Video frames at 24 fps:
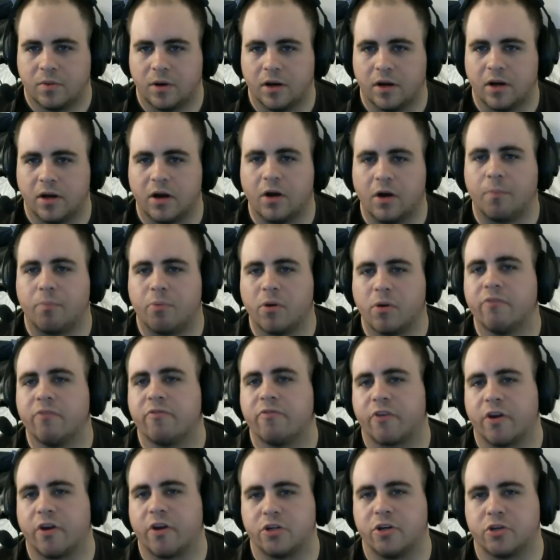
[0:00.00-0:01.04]
why? Oh,
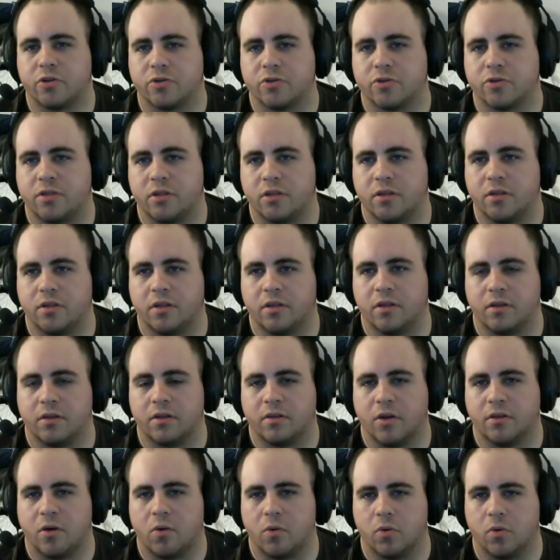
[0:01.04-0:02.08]
Brendan Fraser's
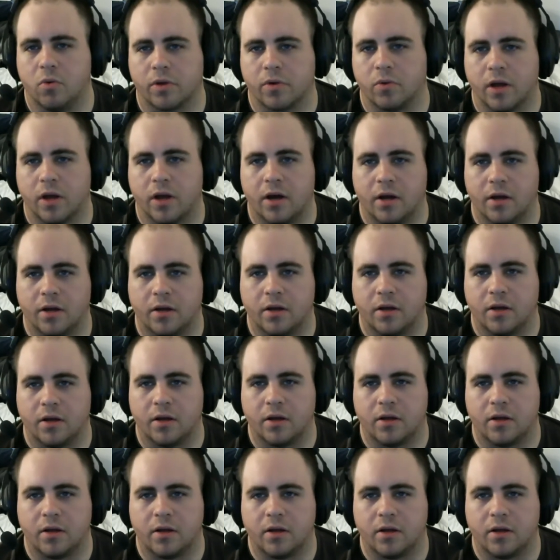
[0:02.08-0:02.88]
the older guy.